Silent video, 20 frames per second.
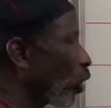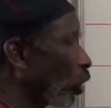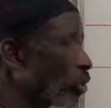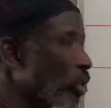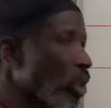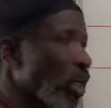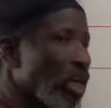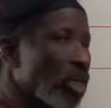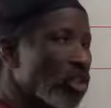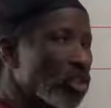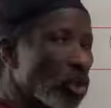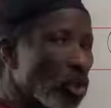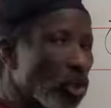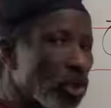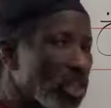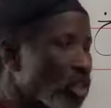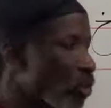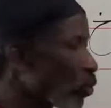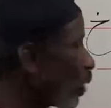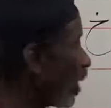dot. So
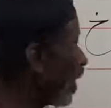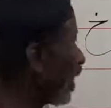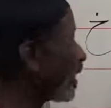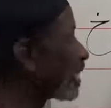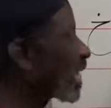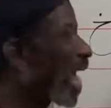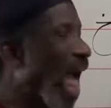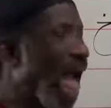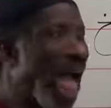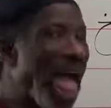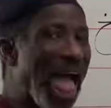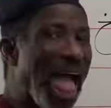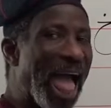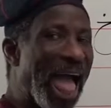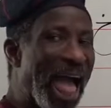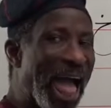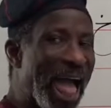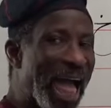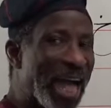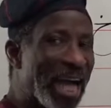this one is
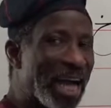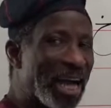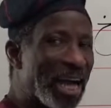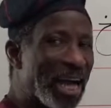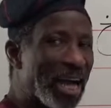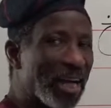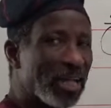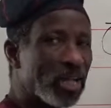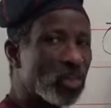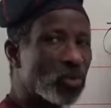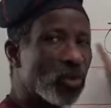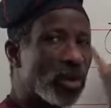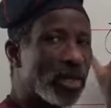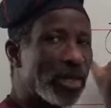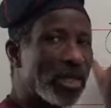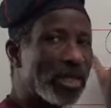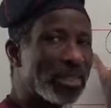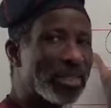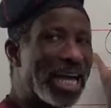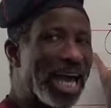ha, and this
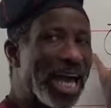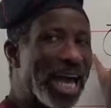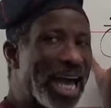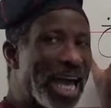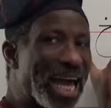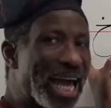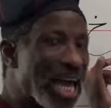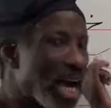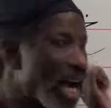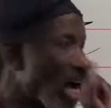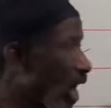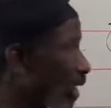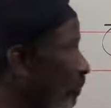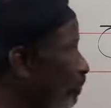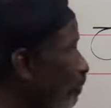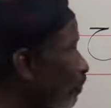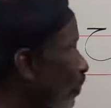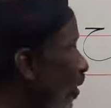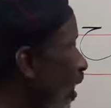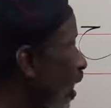one is ha.
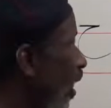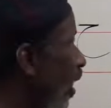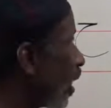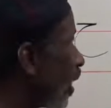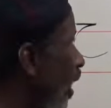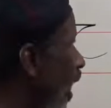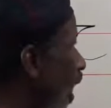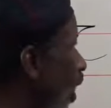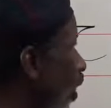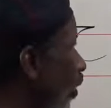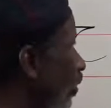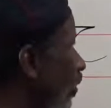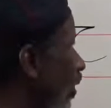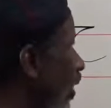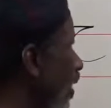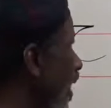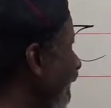Now the